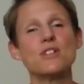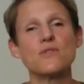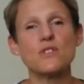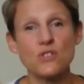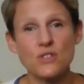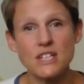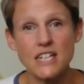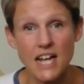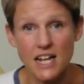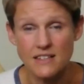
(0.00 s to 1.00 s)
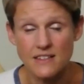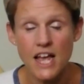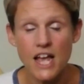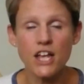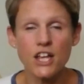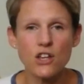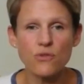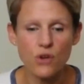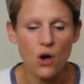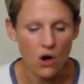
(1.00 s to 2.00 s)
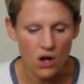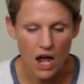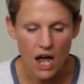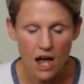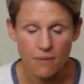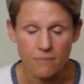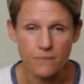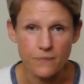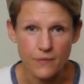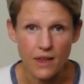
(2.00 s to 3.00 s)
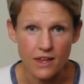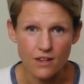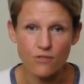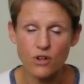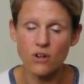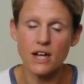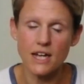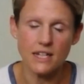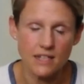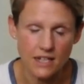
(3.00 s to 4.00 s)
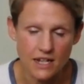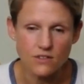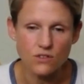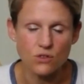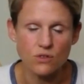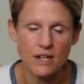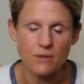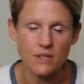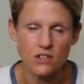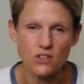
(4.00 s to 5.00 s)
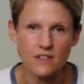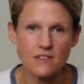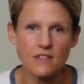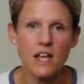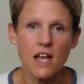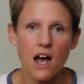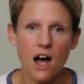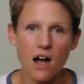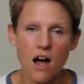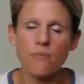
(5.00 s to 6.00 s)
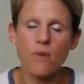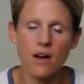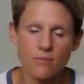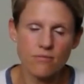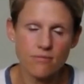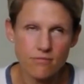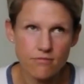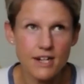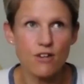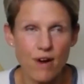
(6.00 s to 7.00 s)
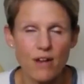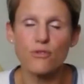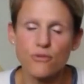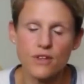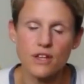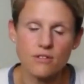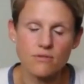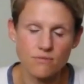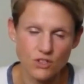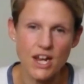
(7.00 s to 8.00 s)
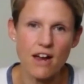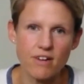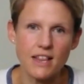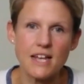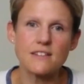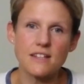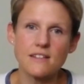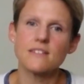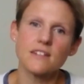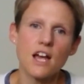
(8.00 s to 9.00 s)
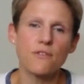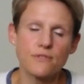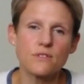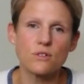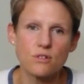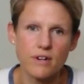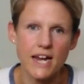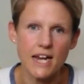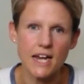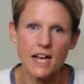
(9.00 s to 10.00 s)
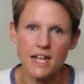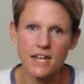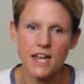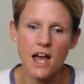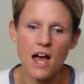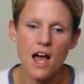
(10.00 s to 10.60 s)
much for joining us. You've got a story which is, I'm really grateful for you sharing this because it's a tough story and